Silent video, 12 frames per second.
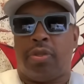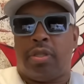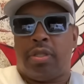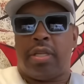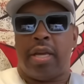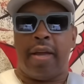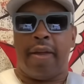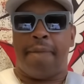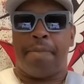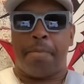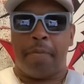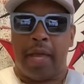See, dang,
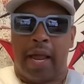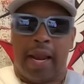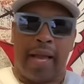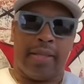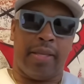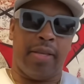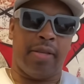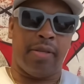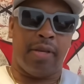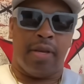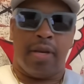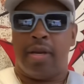yeah, I like these.
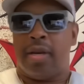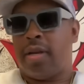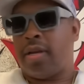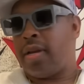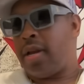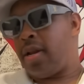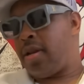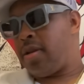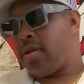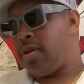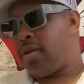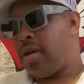Got a little,
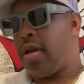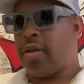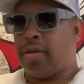yeah.